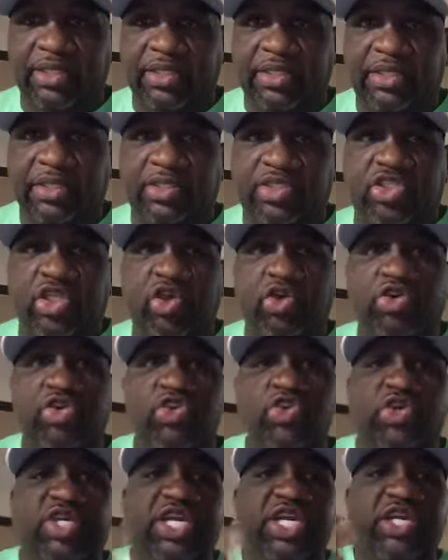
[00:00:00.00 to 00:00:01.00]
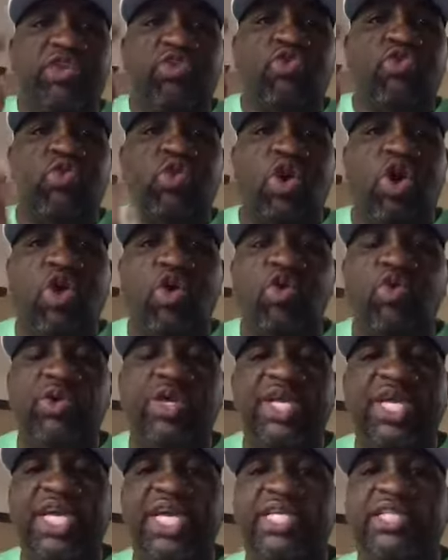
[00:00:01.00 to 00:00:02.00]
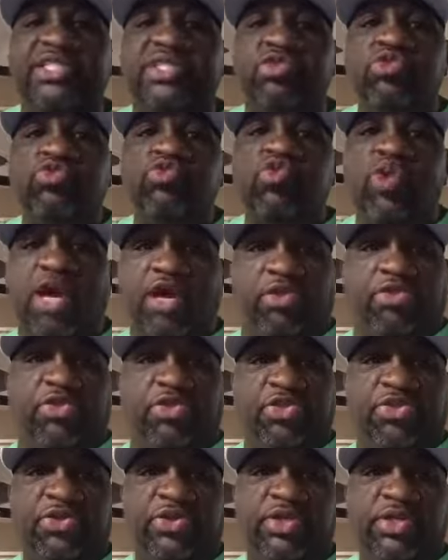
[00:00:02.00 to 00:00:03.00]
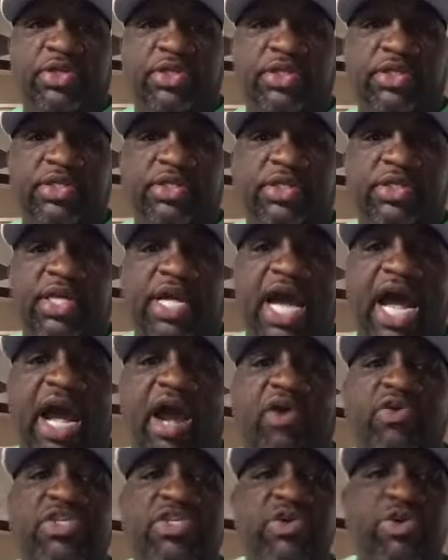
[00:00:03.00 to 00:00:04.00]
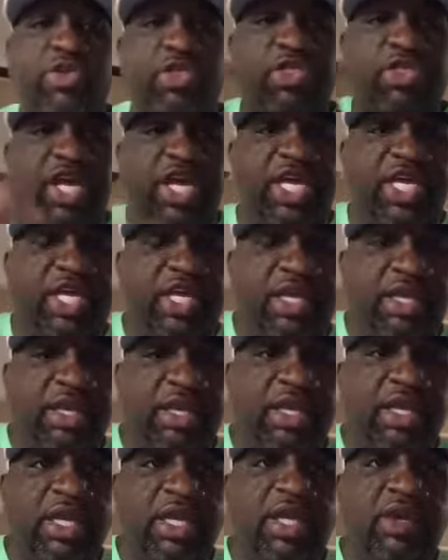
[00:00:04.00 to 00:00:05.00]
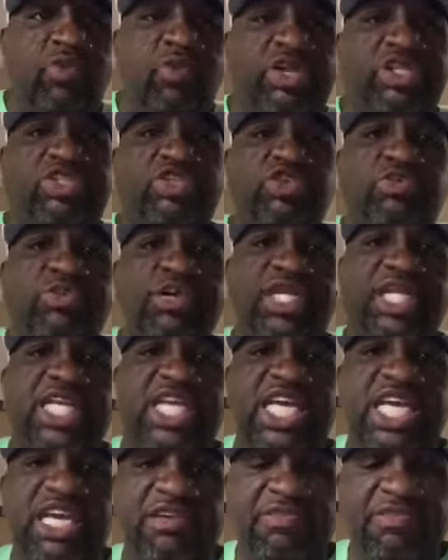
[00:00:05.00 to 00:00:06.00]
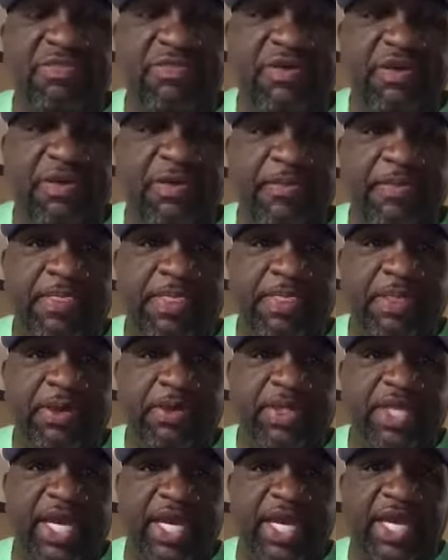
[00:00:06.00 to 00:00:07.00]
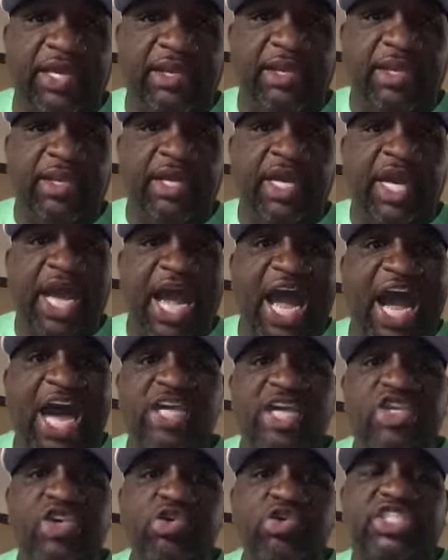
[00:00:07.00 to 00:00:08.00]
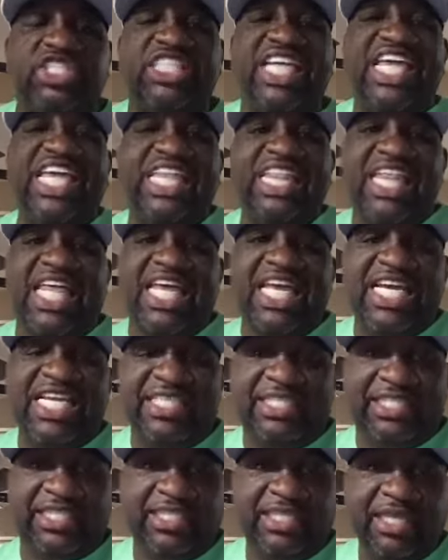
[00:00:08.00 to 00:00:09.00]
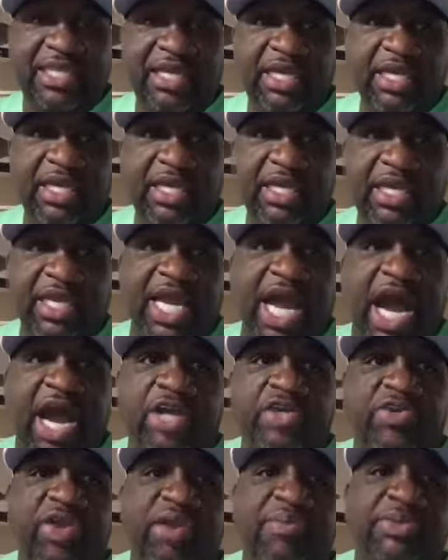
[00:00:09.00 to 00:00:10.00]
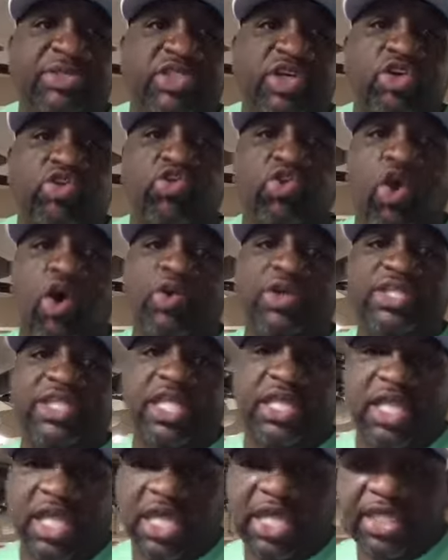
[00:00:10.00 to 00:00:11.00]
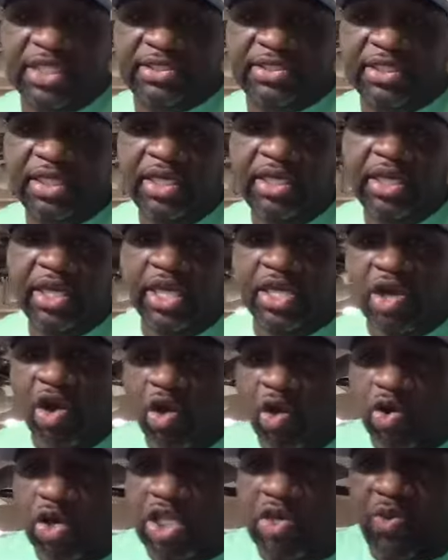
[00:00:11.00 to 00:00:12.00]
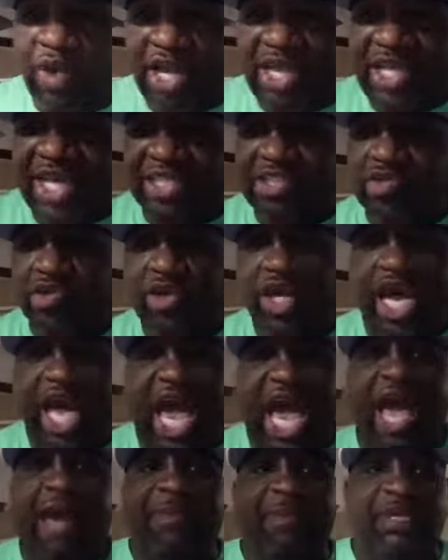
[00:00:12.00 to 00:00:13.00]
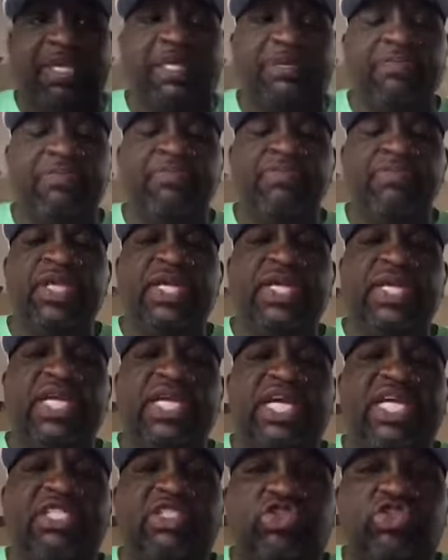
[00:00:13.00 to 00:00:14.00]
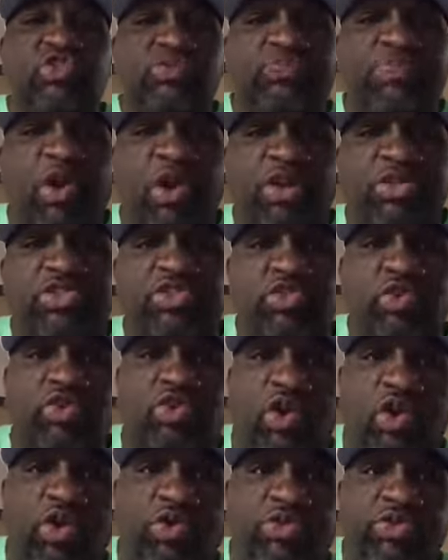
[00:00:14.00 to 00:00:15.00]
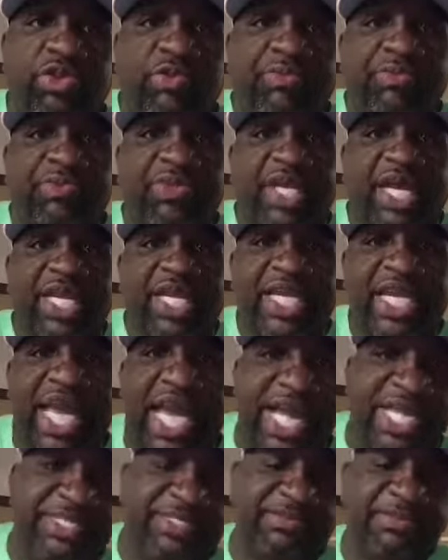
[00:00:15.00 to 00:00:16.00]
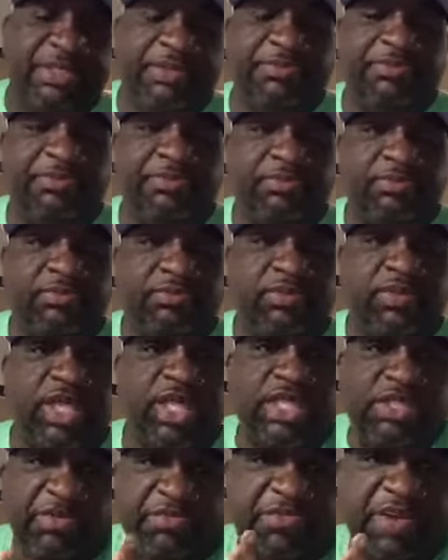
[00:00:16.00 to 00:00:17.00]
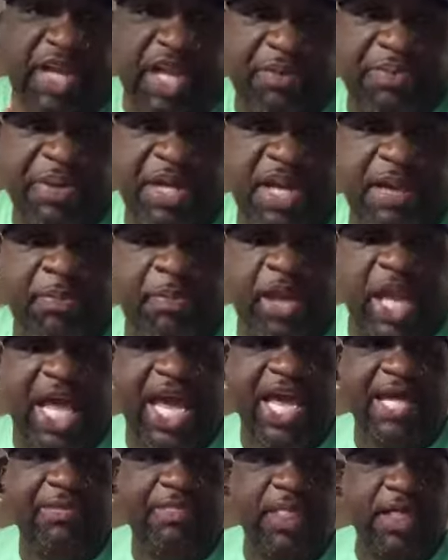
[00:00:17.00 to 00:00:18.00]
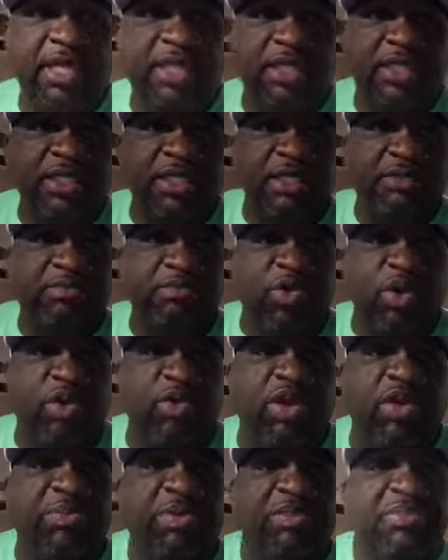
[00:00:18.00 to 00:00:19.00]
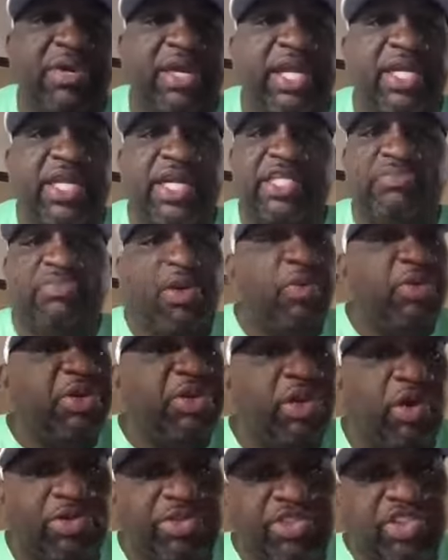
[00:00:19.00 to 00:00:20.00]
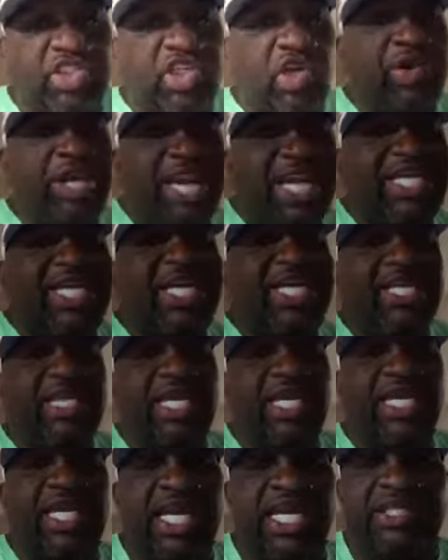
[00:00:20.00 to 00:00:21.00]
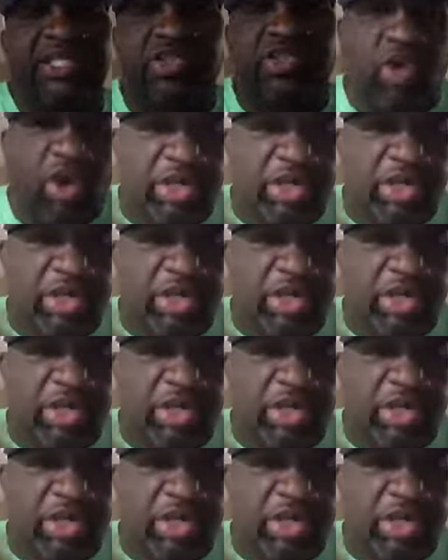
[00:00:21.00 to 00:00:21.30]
so you can grow into wealth. How you think, what you believe, okay, how you see things, and how you're able to grow into things. And the only way that's going to happen is through personal growth and enhancement and developing a plan. We want to be millionaires, but we don't sow anything into our